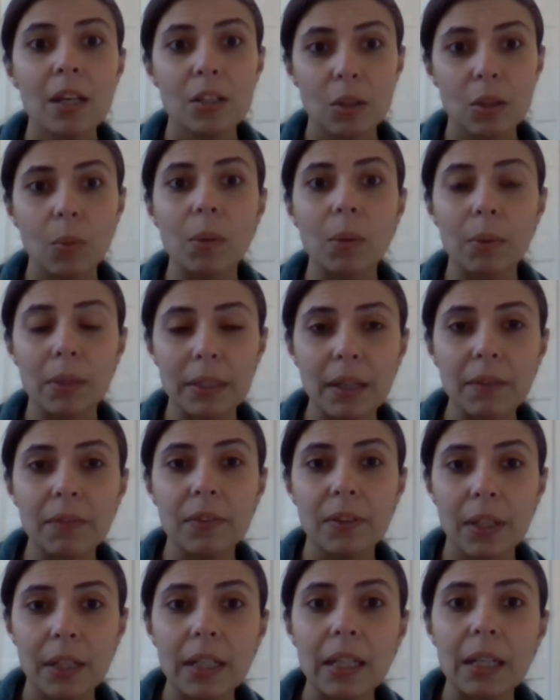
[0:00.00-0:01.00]
So we will
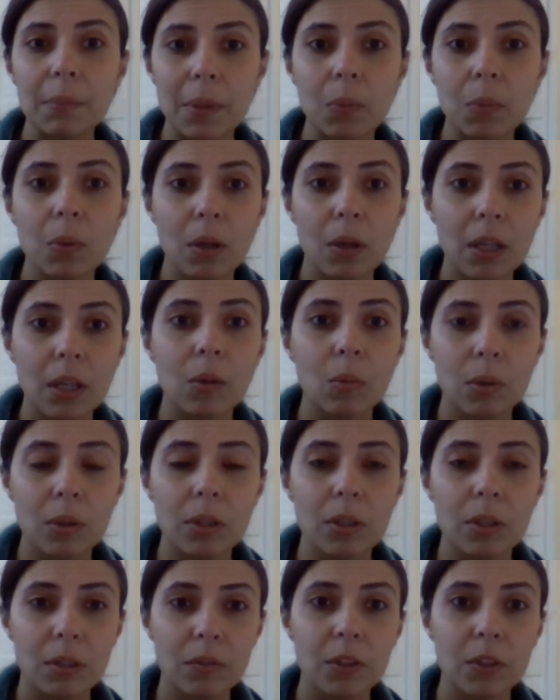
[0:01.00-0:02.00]
definitely be working
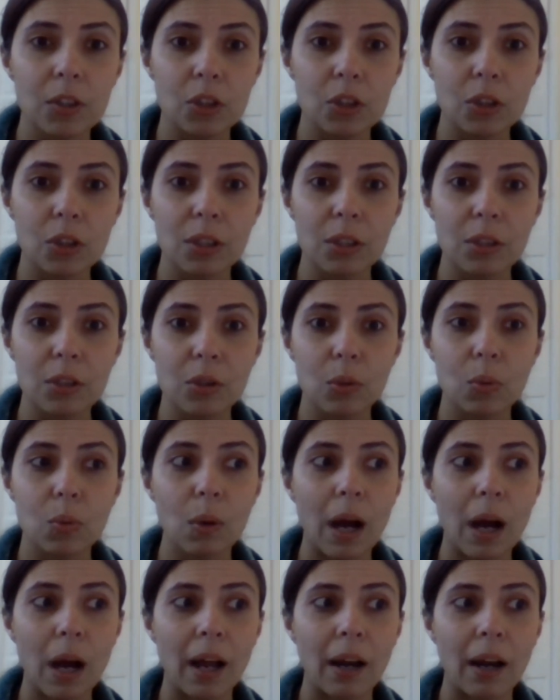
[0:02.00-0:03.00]
with individuals
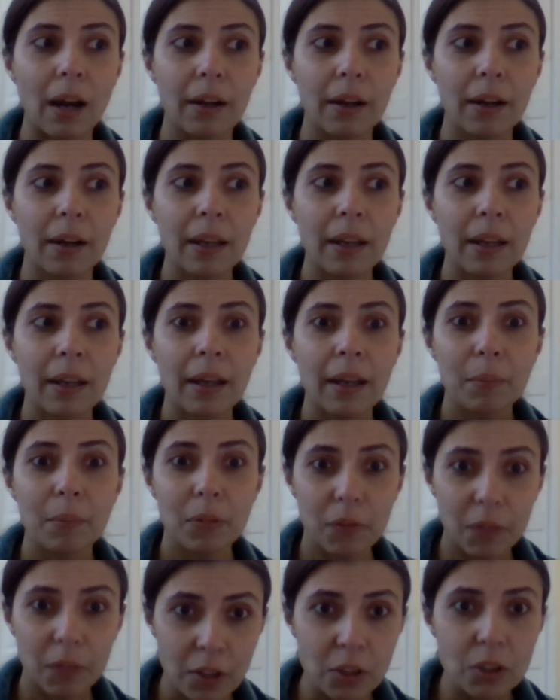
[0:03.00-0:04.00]
who are
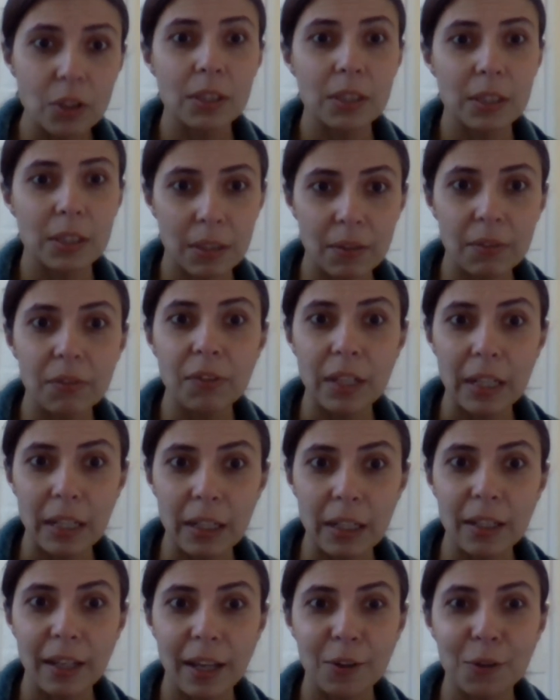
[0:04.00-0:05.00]
professionals in the
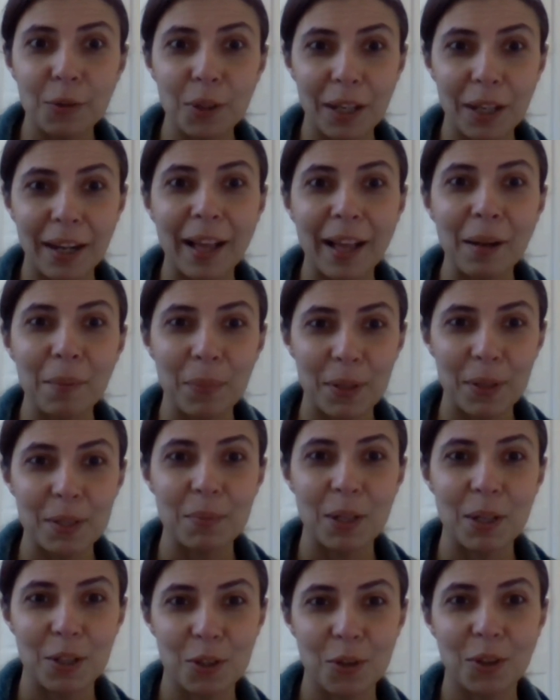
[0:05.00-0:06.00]
field and who can help us
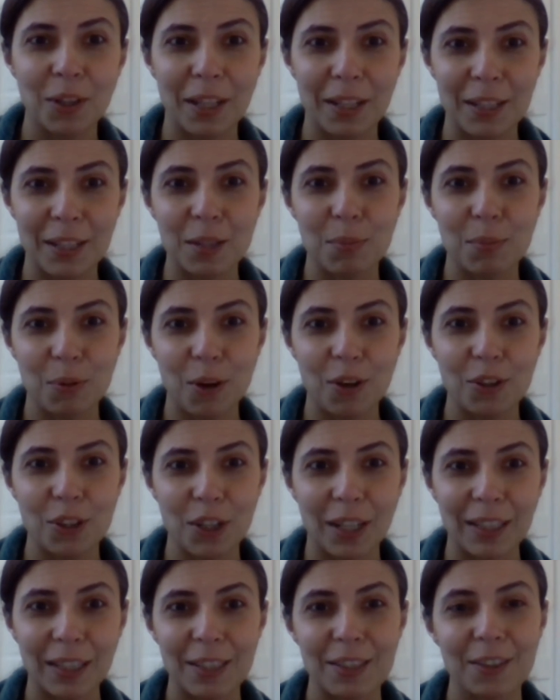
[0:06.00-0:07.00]
make sure that this
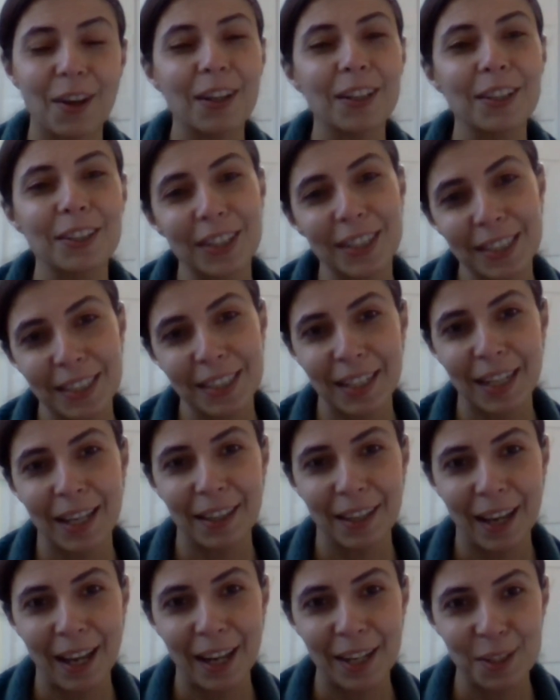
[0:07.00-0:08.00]
project is not just
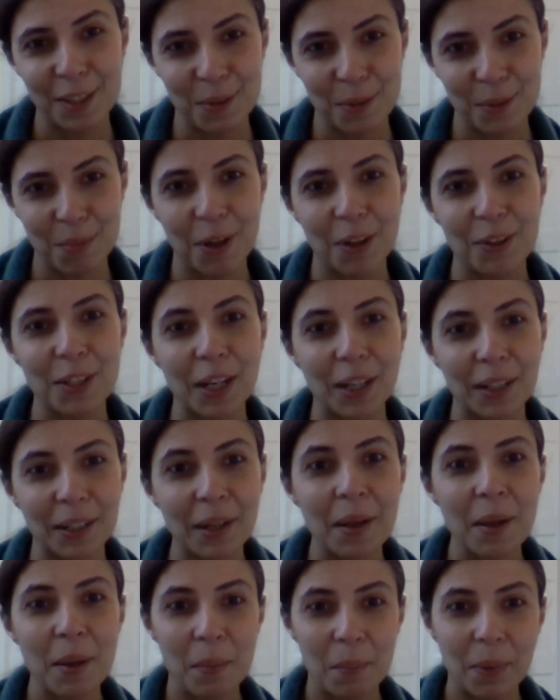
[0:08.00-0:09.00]
another high school project,
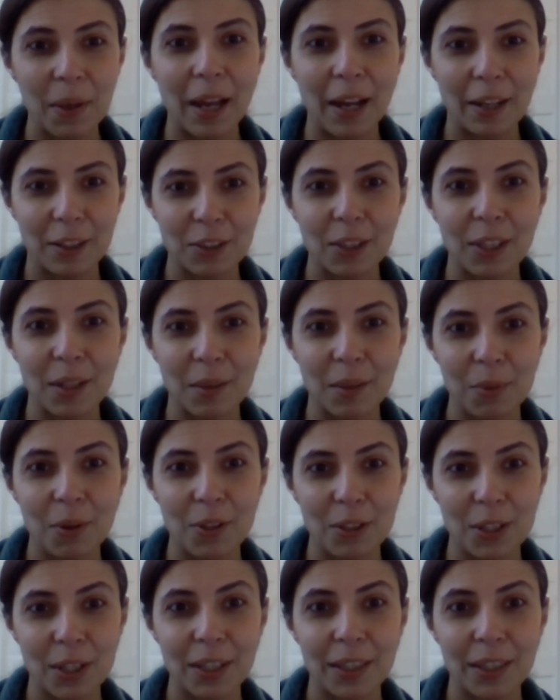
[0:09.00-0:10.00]
but actually a
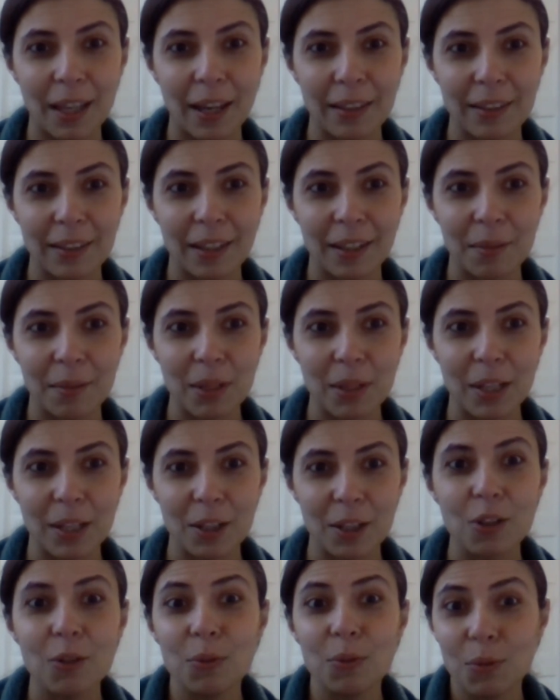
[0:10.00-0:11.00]
project that can be
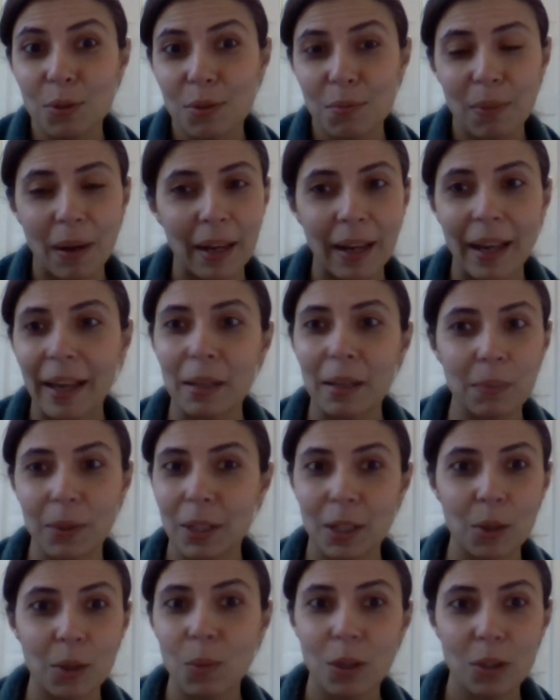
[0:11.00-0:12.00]
used by
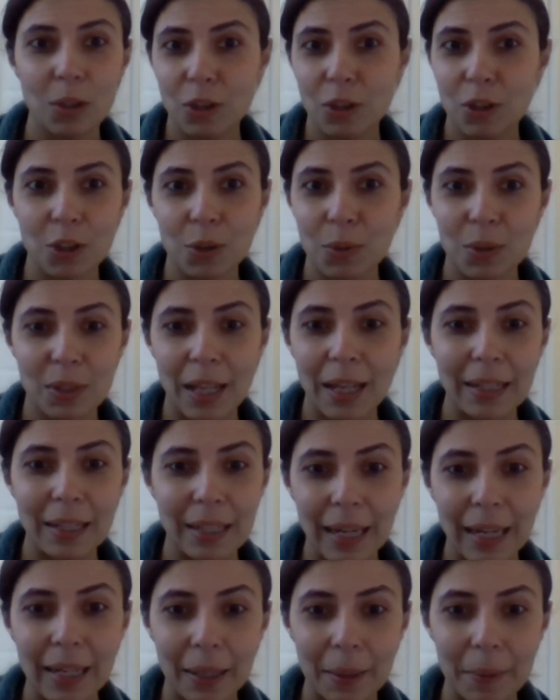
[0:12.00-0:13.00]
anybody who wants to use that
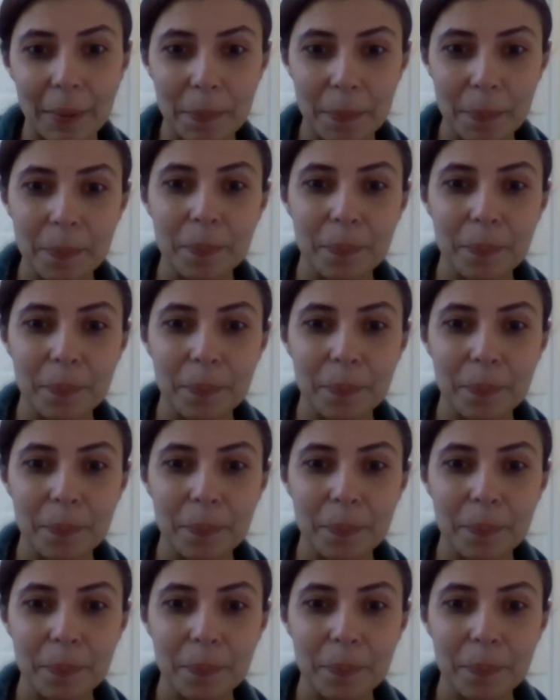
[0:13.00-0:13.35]
data.